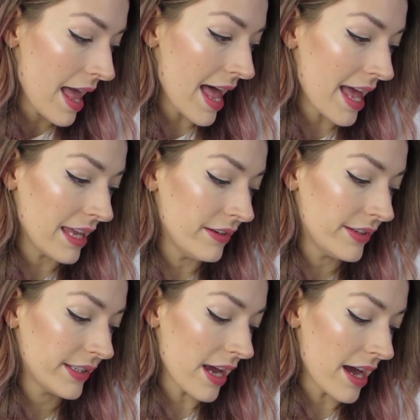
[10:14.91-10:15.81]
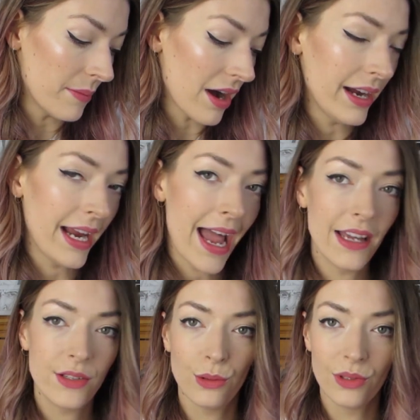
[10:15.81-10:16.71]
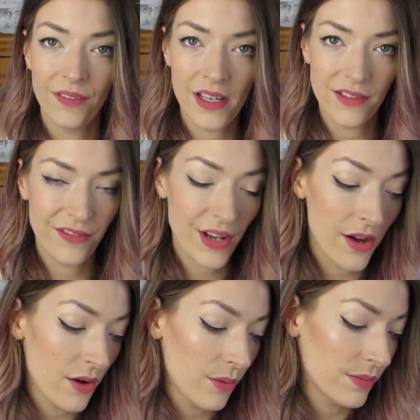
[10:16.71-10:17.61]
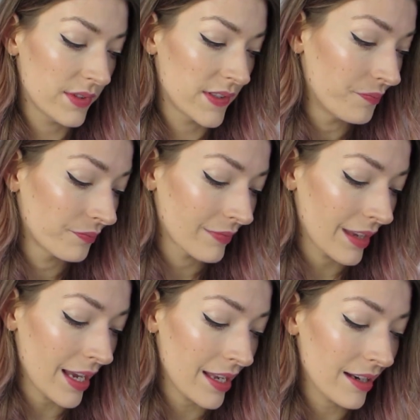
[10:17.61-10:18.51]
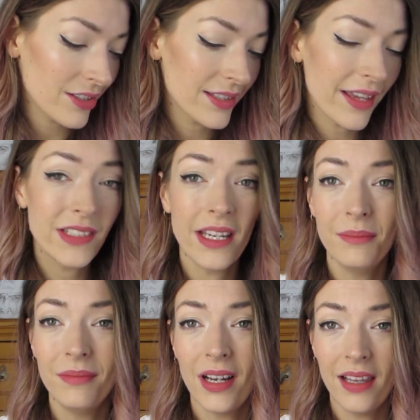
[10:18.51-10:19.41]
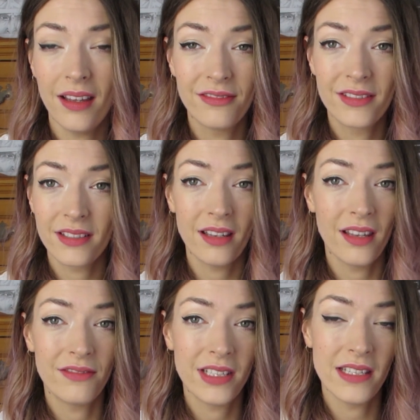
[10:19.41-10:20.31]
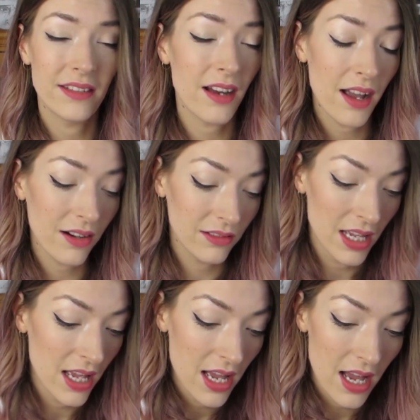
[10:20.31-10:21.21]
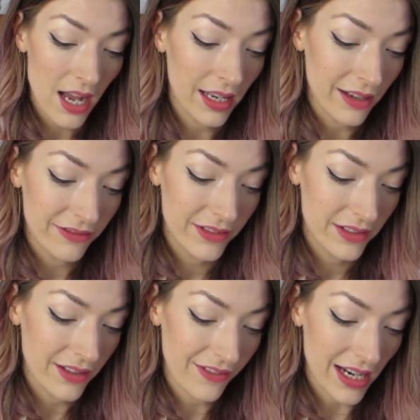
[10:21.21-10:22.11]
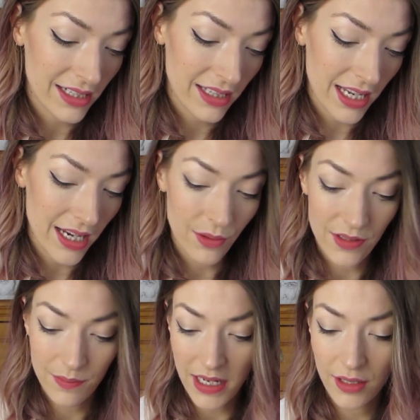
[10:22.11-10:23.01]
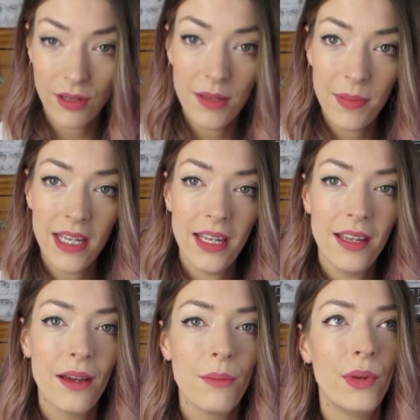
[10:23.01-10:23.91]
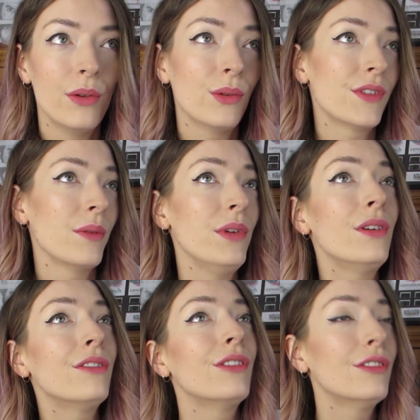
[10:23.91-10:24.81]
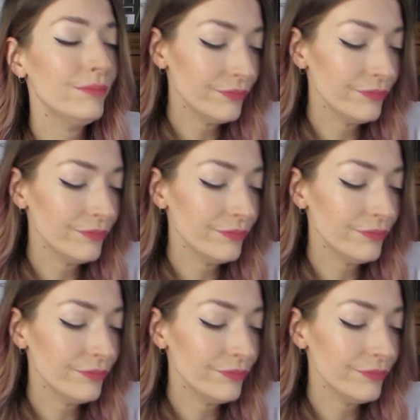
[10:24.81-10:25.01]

And I had all of his films. And I just loved him. I loved his style. I loved the fact that he was being creepy, but also beautiful.